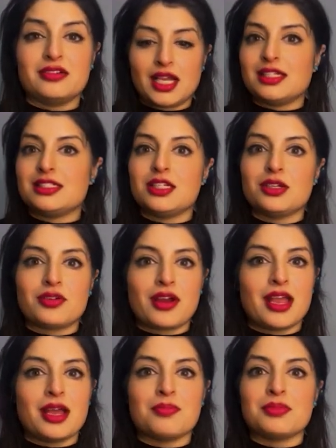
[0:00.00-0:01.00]

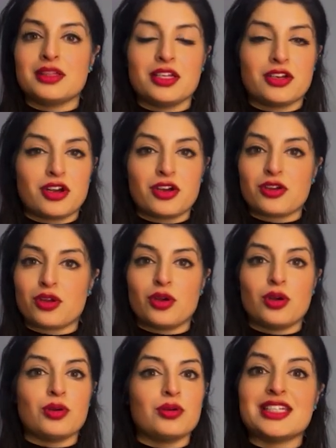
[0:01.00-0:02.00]
Ideogram,
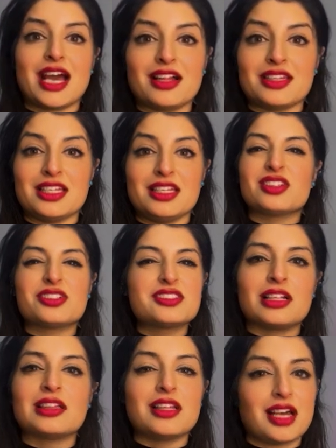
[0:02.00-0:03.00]
Leonardo, DALL-E. There's
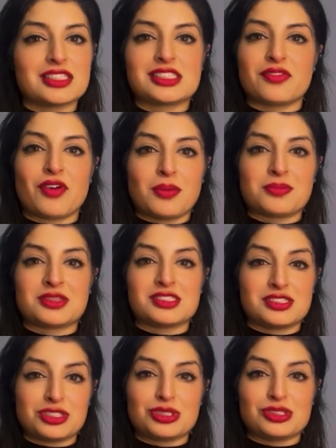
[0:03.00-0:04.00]
lots of options
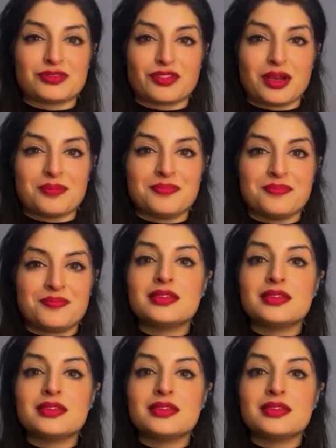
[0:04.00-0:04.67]
to choose from.